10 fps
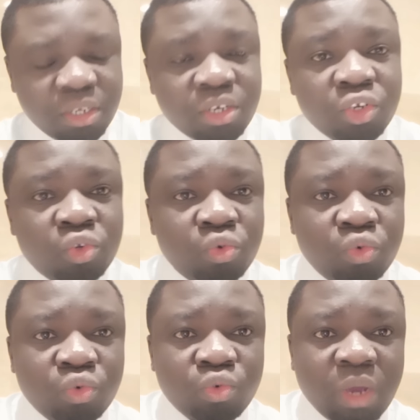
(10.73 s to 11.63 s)

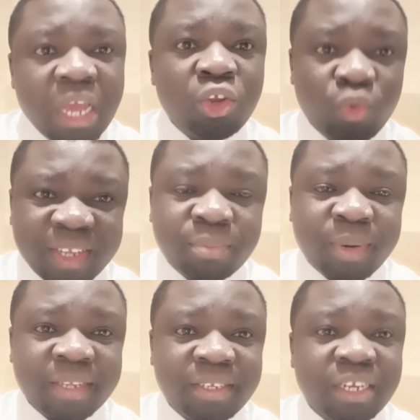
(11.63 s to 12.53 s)
to US
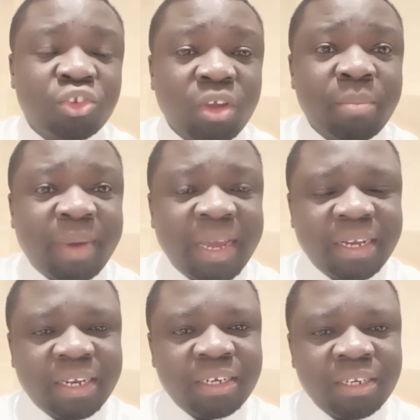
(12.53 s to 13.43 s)
President Joe
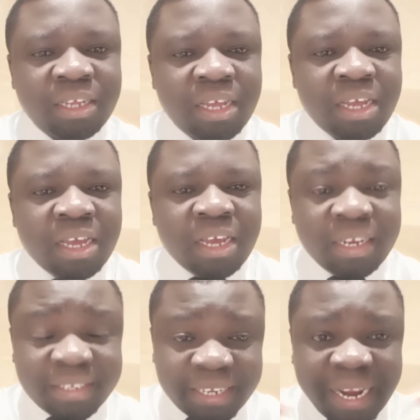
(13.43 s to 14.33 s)
Biden
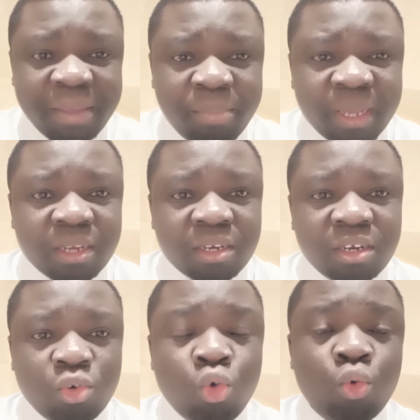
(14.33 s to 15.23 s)

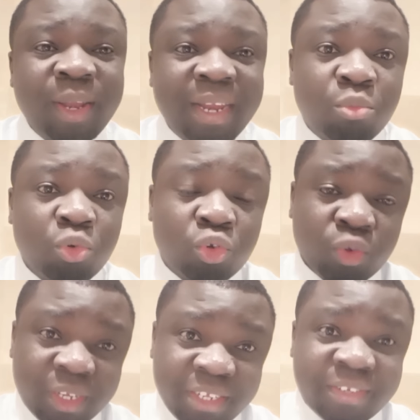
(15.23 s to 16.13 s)
describing who William
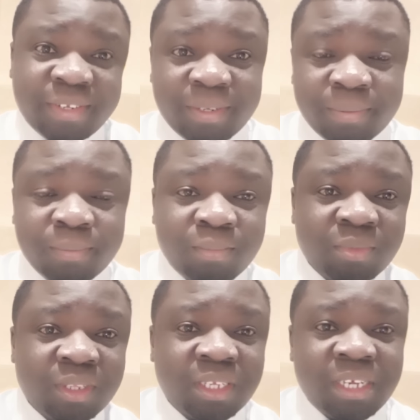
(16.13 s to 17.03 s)
Ruto is.
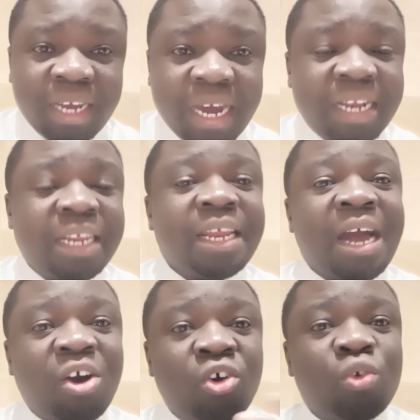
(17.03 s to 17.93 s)
And in
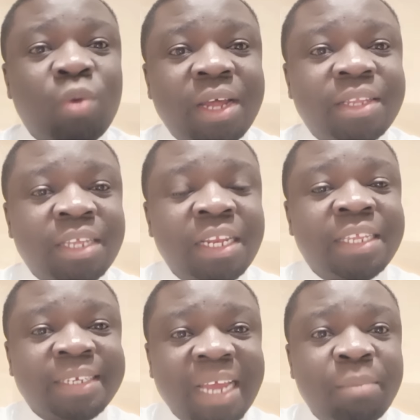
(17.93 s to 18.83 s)
her own words, he
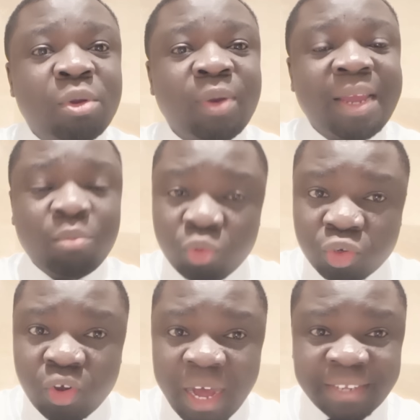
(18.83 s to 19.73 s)
described William
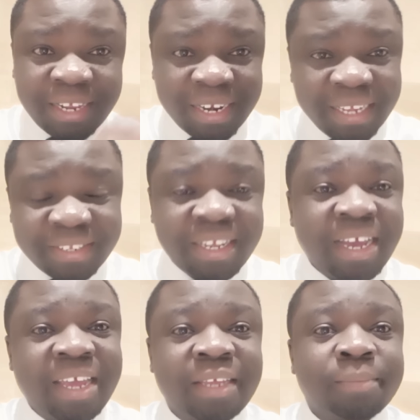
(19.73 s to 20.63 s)
Ruto as a nice
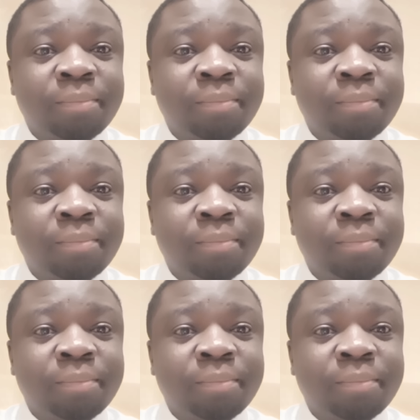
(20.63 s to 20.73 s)
guy,